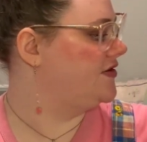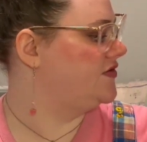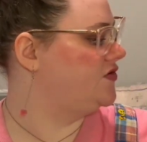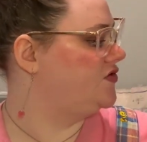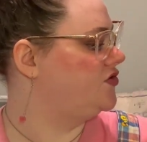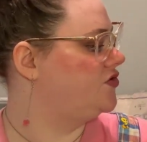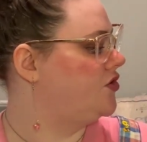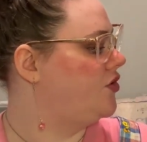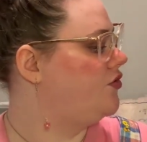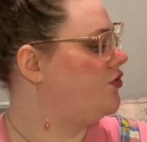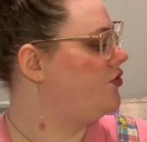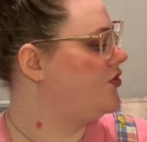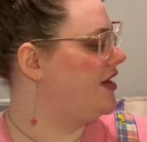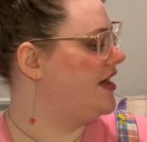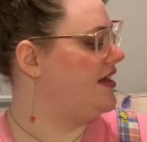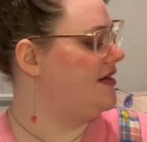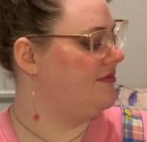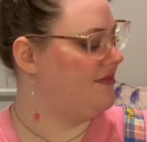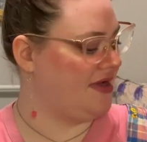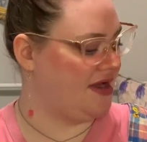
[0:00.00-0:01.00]
so
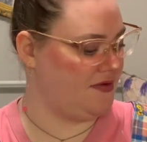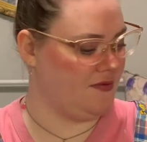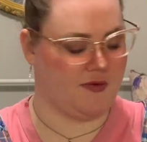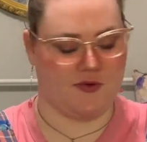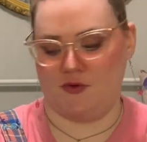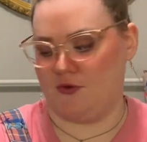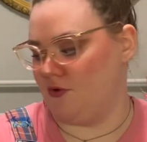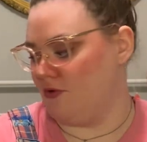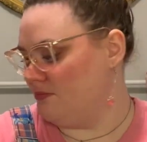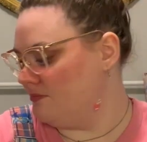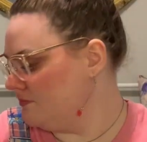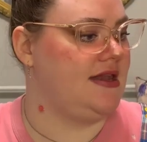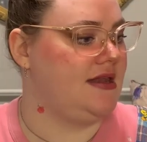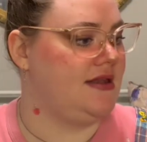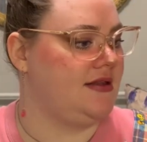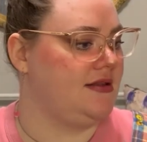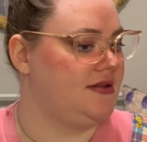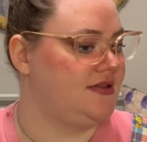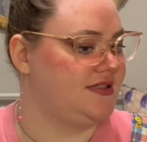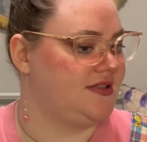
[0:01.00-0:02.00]
great in my room.
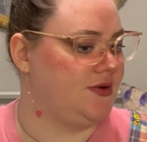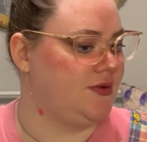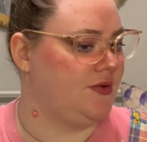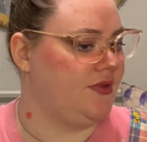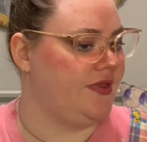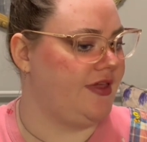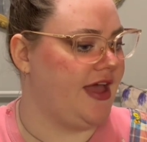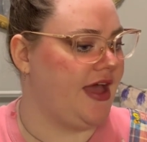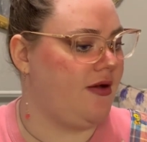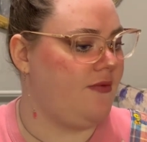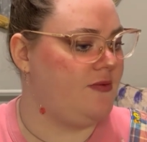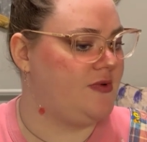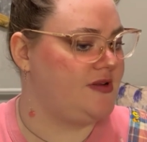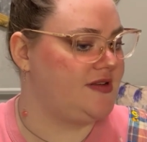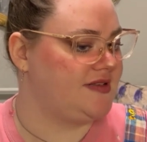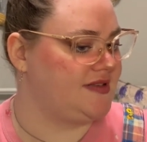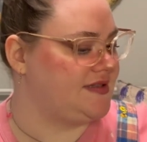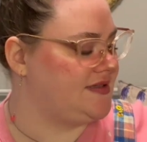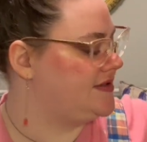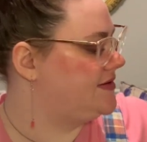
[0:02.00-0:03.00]
So that
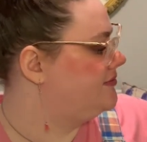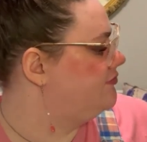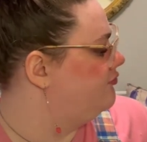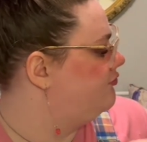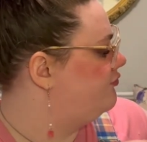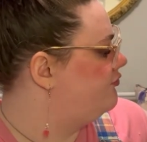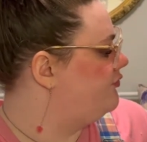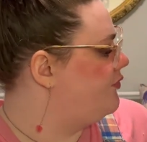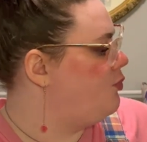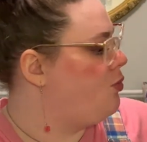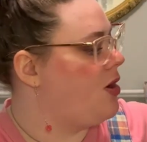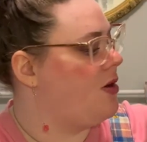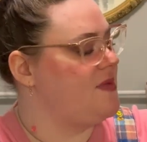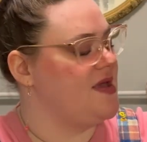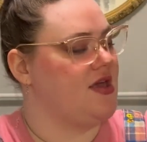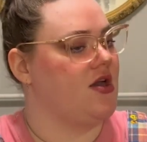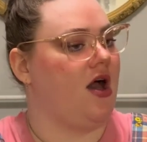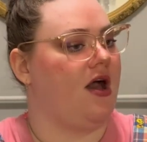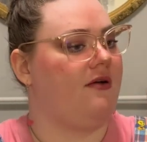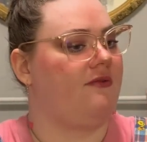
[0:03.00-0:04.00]
was what we
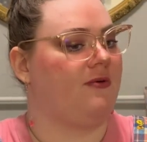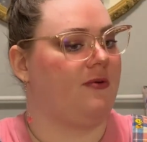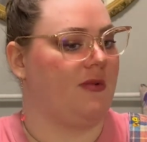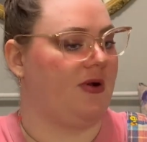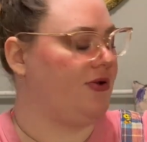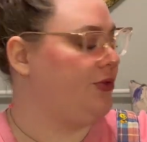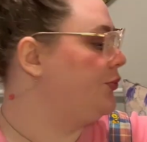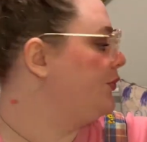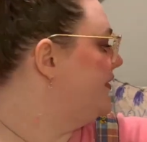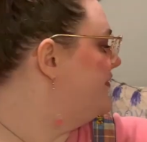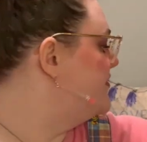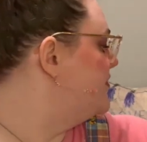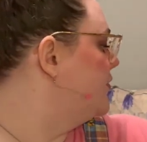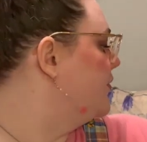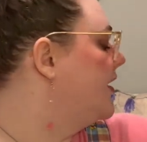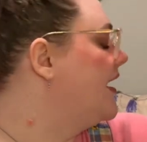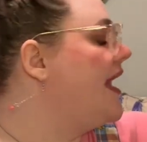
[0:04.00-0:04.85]
got from our thrift store.